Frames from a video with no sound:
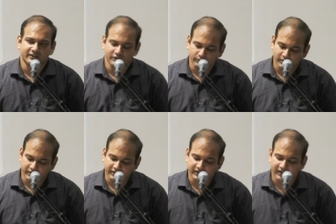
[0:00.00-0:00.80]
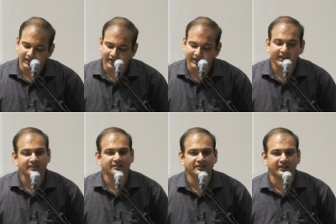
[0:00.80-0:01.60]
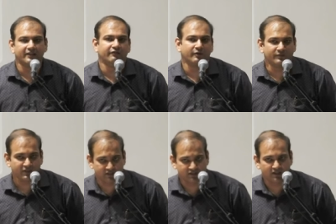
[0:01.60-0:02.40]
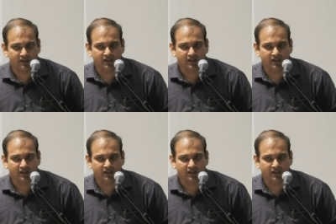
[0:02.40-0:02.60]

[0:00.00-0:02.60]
is what I can say from this.